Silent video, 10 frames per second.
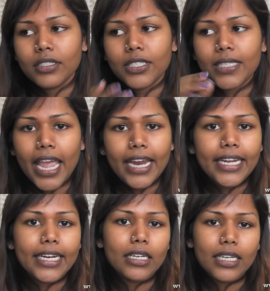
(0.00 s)
just
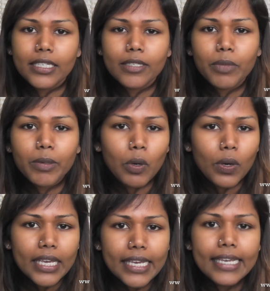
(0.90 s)
add in a little bit
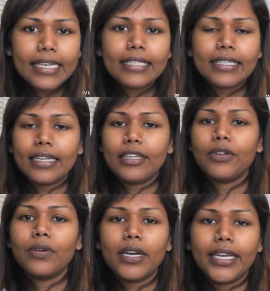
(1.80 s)
more ease and
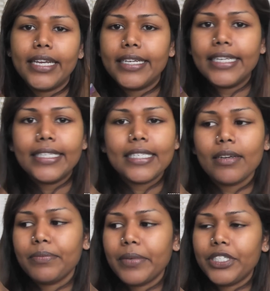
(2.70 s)
you know I did
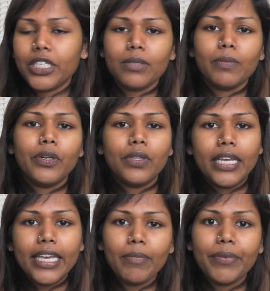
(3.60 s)
some adjustment on
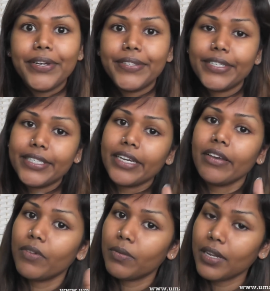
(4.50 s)
the hip area since I
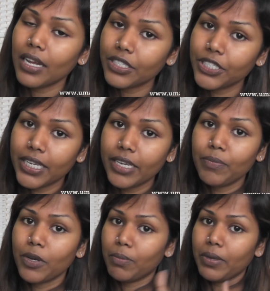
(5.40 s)
have a larger
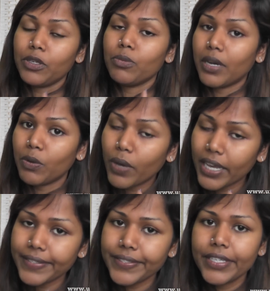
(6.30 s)
hip compared to my
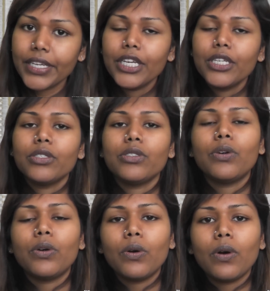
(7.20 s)
waist
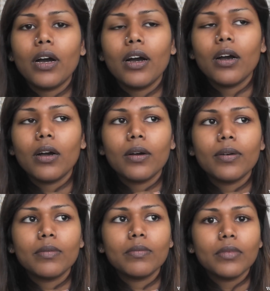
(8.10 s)
so
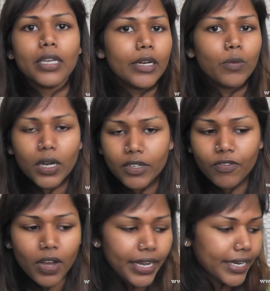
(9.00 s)
um, it worked
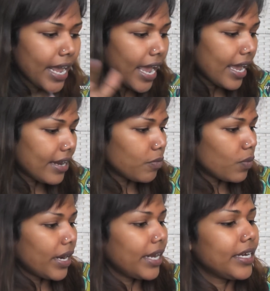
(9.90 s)
fine
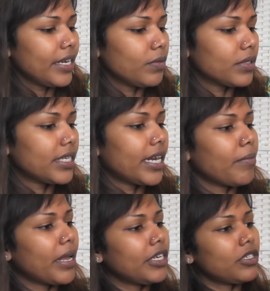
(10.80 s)
and what I did was that
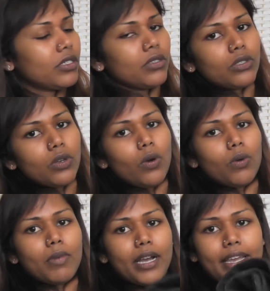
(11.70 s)
I managed to
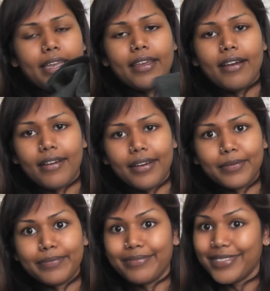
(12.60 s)
sew my
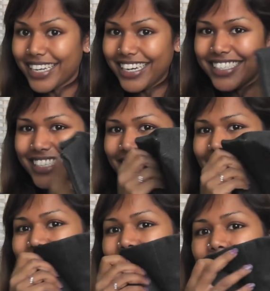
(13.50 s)
um, skirt
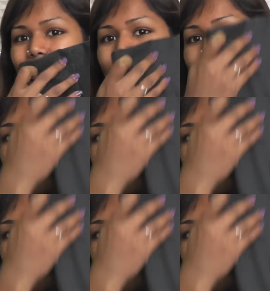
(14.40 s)
so